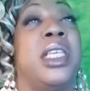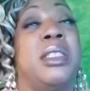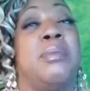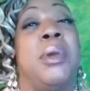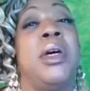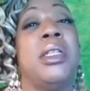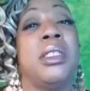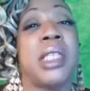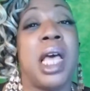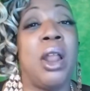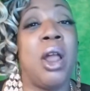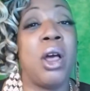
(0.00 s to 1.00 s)
6 months,
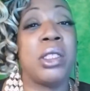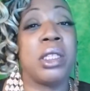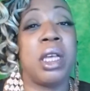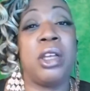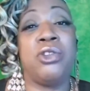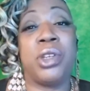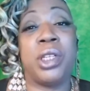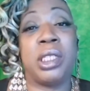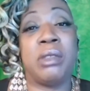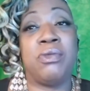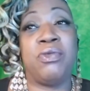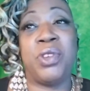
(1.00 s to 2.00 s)
I lost
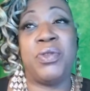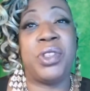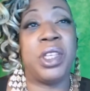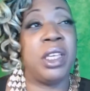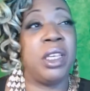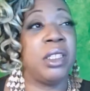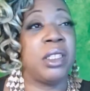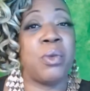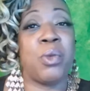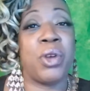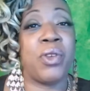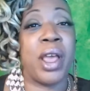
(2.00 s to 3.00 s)
115,
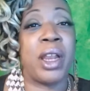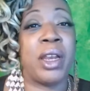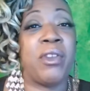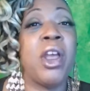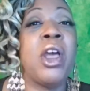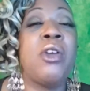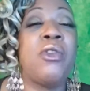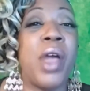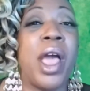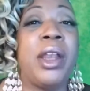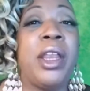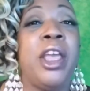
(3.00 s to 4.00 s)
somewhere right
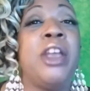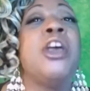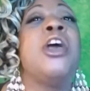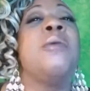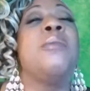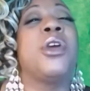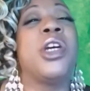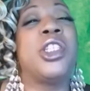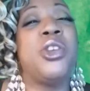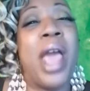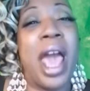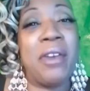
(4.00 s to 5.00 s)
around there,
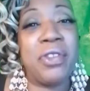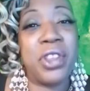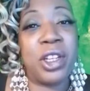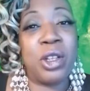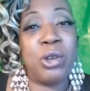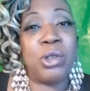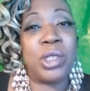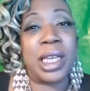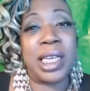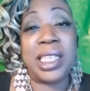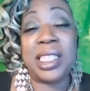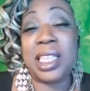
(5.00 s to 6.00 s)
because you have to lose
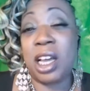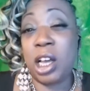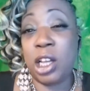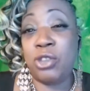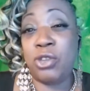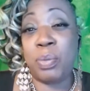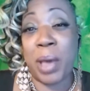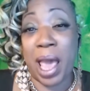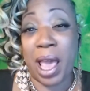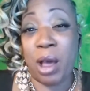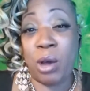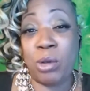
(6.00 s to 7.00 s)
at least 100
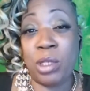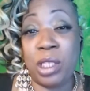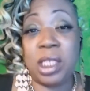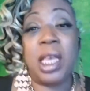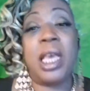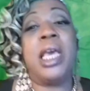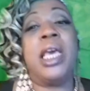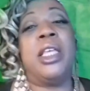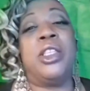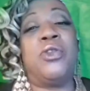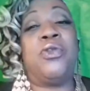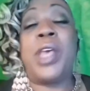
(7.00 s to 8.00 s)
pounds
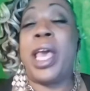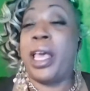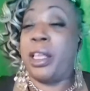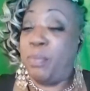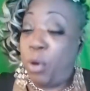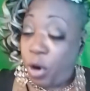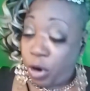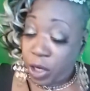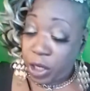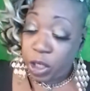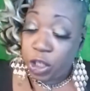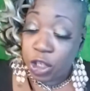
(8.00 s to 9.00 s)
per
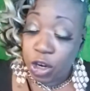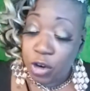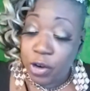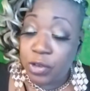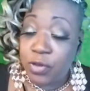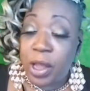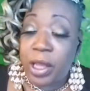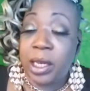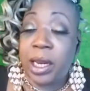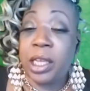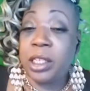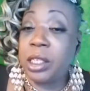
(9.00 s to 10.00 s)
the insurance
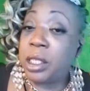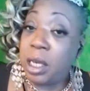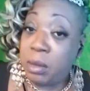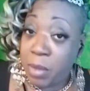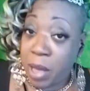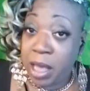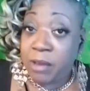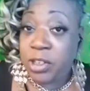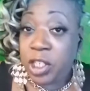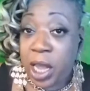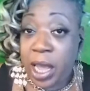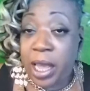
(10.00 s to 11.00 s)
regulations, and it may have
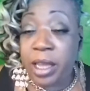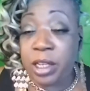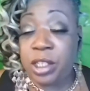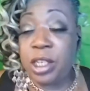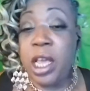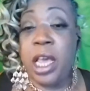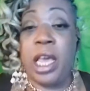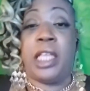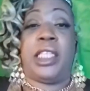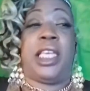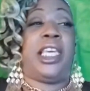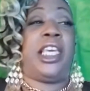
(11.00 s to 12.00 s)
changed,
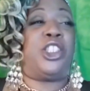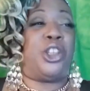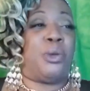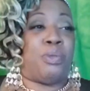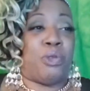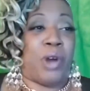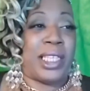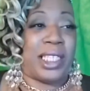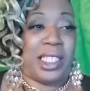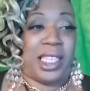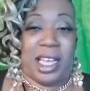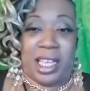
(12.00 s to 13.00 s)
to get your
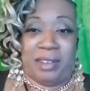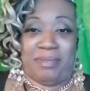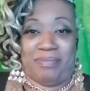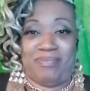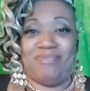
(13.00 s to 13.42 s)
breasts done.